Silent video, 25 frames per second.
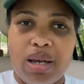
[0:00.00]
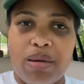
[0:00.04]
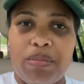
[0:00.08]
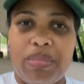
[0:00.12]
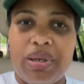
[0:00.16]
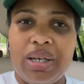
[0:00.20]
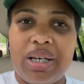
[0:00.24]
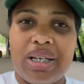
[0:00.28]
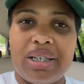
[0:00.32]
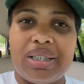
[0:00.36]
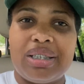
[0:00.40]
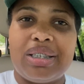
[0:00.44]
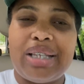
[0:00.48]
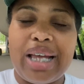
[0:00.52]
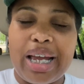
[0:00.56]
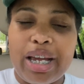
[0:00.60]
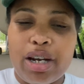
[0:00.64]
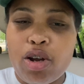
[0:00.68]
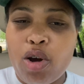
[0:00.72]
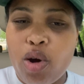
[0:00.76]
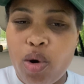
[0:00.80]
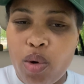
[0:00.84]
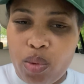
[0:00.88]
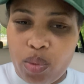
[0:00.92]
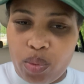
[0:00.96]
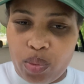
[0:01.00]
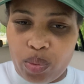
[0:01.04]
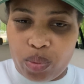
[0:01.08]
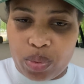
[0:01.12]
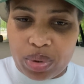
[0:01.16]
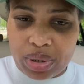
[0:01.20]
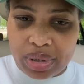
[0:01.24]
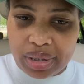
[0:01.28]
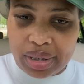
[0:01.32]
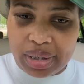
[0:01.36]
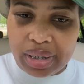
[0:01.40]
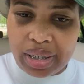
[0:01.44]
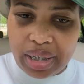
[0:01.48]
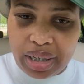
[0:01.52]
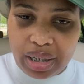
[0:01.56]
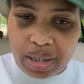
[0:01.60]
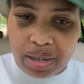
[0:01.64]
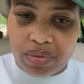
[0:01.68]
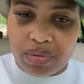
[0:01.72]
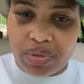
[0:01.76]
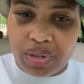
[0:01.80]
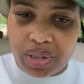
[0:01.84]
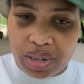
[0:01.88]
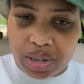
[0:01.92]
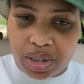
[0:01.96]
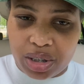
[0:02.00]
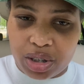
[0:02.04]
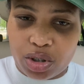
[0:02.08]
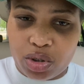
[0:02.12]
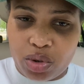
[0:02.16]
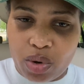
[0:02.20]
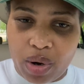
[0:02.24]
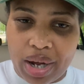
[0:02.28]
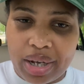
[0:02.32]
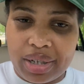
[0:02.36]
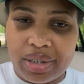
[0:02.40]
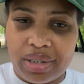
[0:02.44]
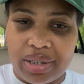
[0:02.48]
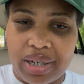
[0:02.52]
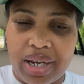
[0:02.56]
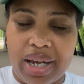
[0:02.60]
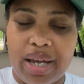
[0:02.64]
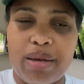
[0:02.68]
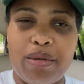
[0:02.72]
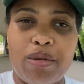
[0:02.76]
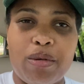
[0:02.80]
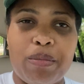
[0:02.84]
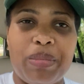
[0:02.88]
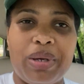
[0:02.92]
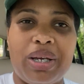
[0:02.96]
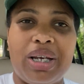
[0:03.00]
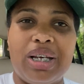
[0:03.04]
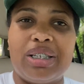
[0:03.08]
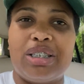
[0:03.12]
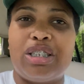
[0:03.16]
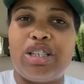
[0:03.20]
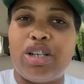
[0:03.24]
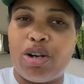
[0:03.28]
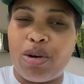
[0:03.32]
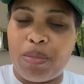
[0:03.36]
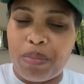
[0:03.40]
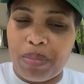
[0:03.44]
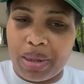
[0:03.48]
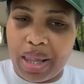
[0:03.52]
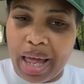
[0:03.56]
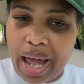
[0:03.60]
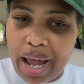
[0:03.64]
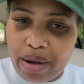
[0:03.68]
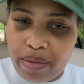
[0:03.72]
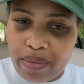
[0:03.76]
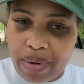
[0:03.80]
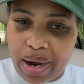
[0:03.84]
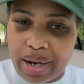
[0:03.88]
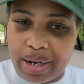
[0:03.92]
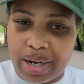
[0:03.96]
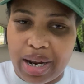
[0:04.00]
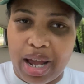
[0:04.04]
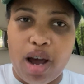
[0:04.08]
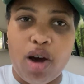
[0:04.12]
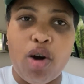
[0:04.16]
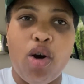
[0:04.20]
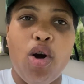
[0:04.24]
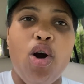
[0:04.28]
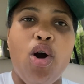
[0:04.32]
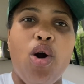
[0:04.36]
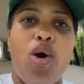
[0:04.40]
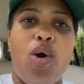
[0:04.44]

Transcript: because they don't receive Jesus Christ yet, because they're blind right now,